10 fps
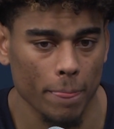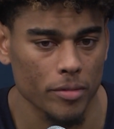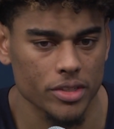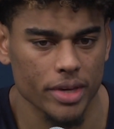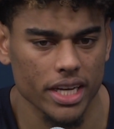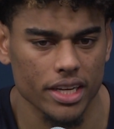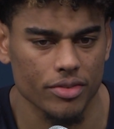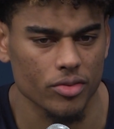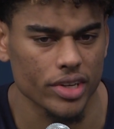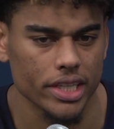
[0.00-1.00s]
Just making
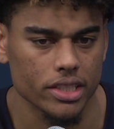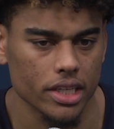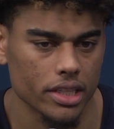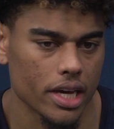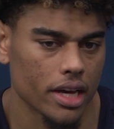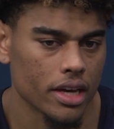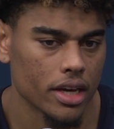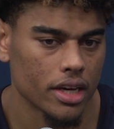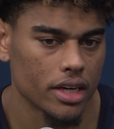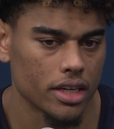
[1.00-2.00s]
different reads like that.
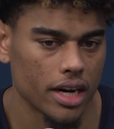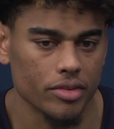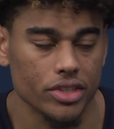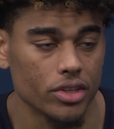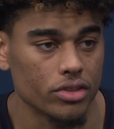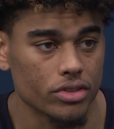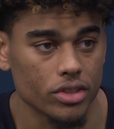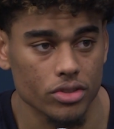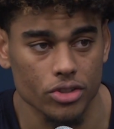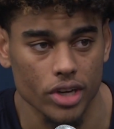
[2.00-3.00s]
Obviously,
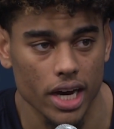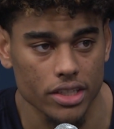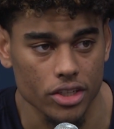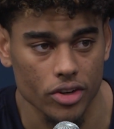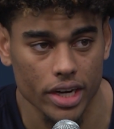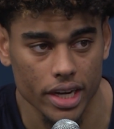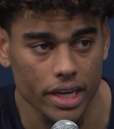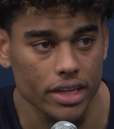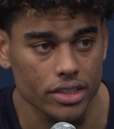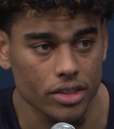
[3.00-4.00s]
those two guys are great at
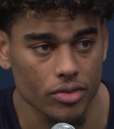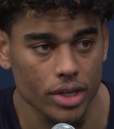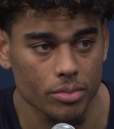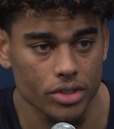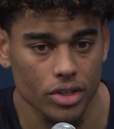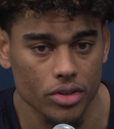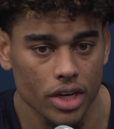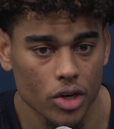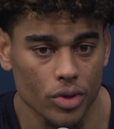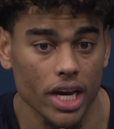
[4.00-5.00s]
getting to the rim. So
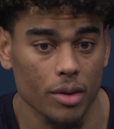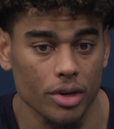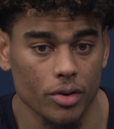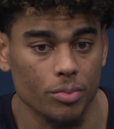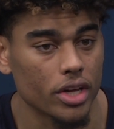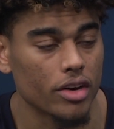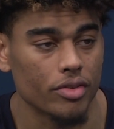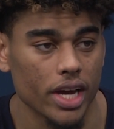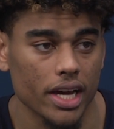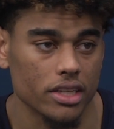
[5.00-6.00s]
we got to be able to play off
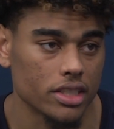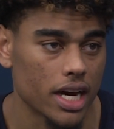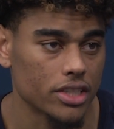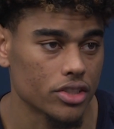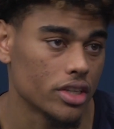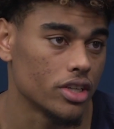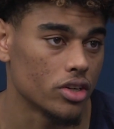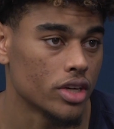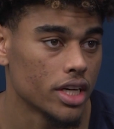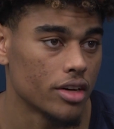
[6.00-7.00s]
of that because guys are going to, you
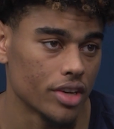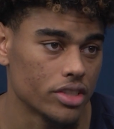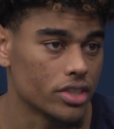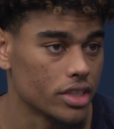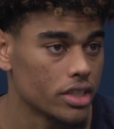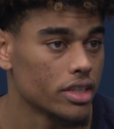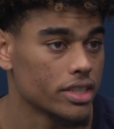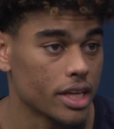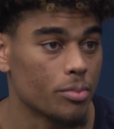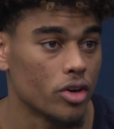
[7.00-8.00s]
know, eventually
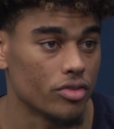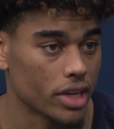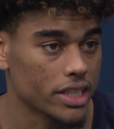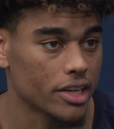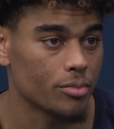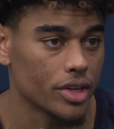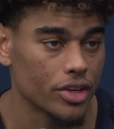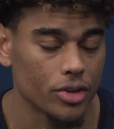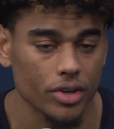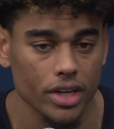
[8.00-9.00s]
step over like they've been
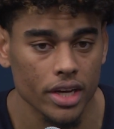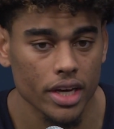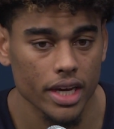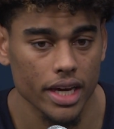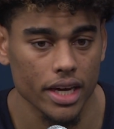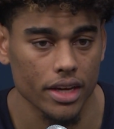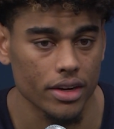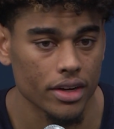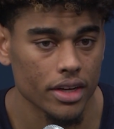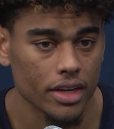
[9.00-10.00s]
doing.
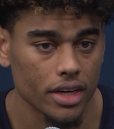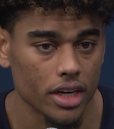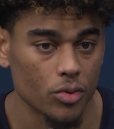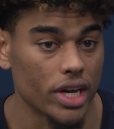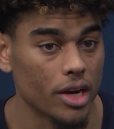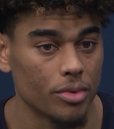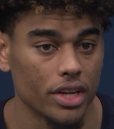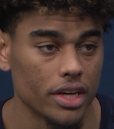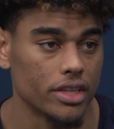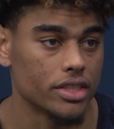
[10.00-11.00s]
And we got to be
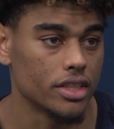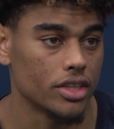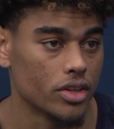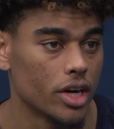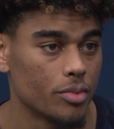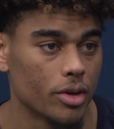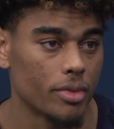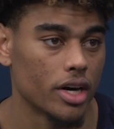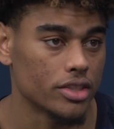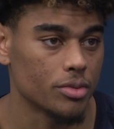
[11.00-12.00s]
there to, you know, help
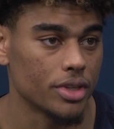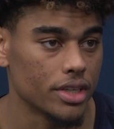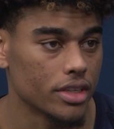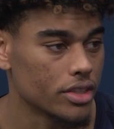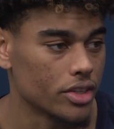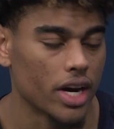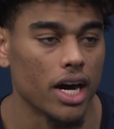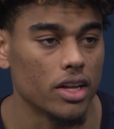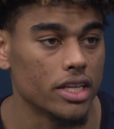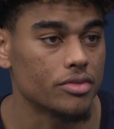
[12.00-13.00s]
them out, to be, you know,
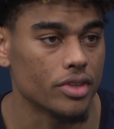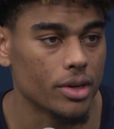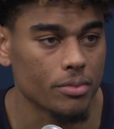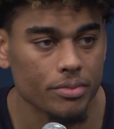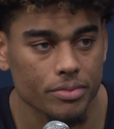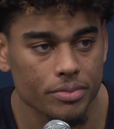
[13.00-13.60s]
outlets for them.